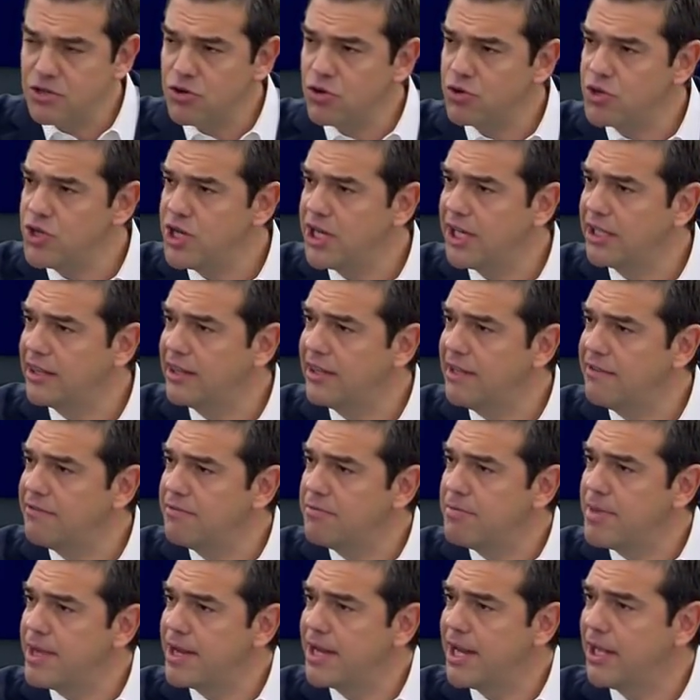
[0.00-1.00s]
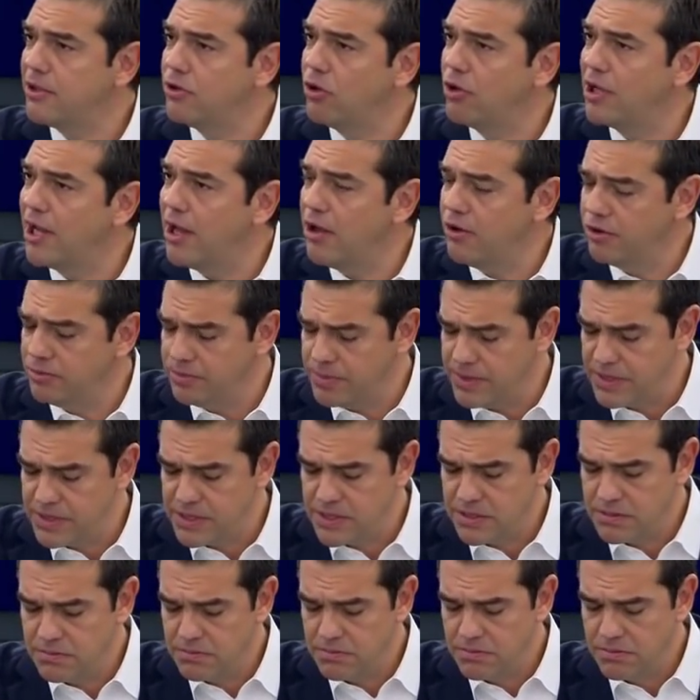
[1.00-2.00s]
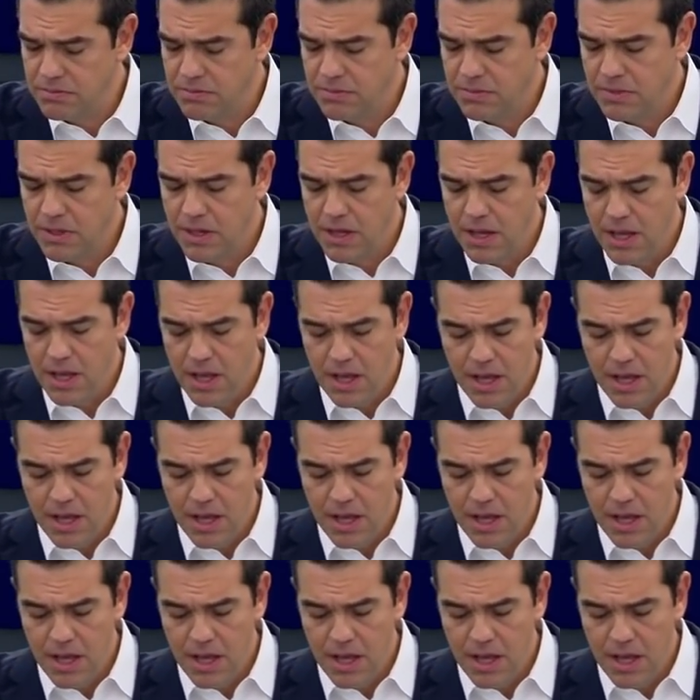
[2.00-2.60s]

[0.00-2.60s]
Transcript: social contract for social cohesion